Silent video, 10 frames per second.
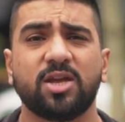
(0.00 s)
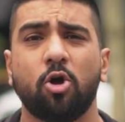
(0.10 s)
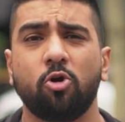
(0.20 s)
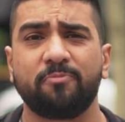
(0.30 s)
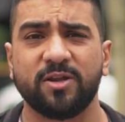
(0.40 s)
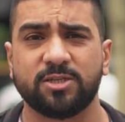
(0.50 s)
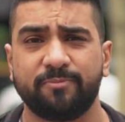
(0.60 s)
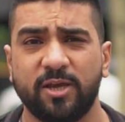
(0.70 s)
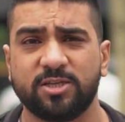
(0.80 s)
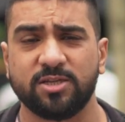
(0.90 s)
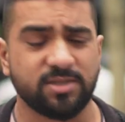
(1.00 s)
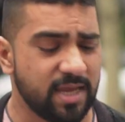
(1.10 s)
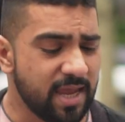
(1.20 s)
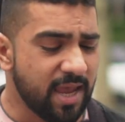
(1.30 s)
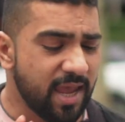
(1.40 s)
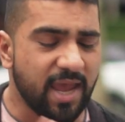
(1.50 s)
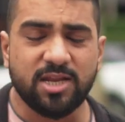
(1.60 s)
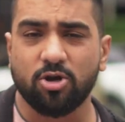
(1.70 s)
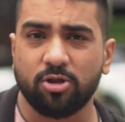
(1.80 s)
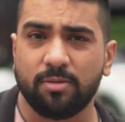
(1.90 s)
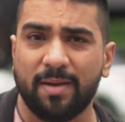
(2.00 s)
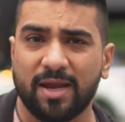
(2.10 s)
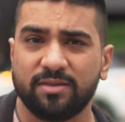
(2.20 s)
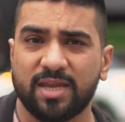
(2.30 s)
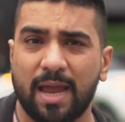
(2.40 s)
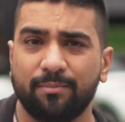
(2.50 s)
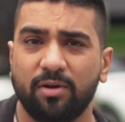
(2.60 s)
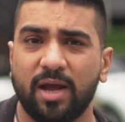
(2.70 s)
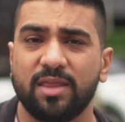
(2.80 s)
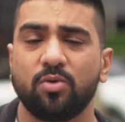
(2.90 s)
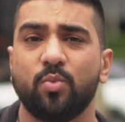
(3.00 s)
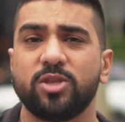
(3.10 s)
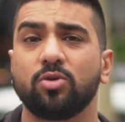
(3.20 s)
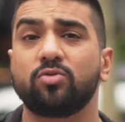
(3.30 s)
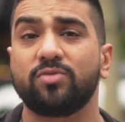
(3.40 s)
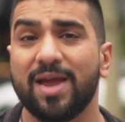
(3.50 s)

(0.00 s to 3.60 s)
take a whole bunch of pictures, edit on the back of the camera, and then when you're